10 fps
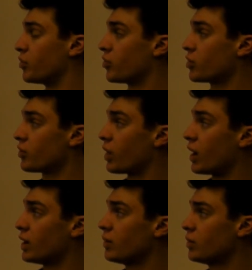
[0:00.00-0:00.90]
first
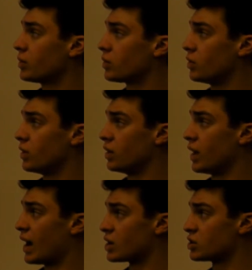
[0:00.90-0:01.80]
line, the
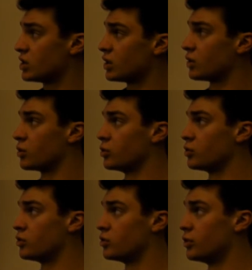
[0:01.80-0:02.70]
hashtag
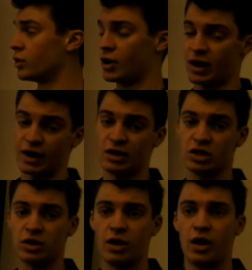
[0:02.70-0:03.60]
includes
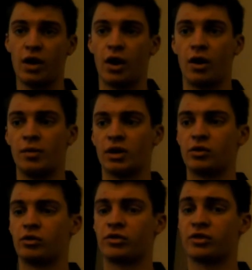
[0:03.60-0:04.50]
studio.h,
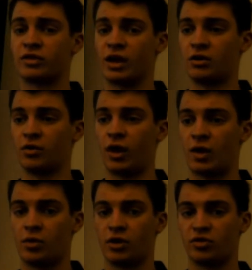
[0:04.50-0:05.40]
includes the standard
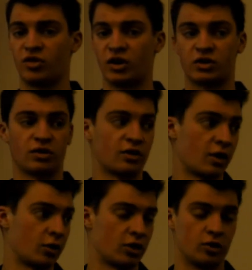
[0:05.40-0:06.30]
library of functions
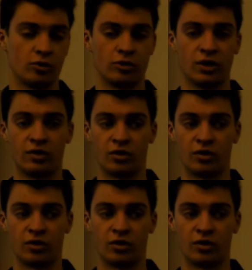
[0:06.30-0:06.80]
that were used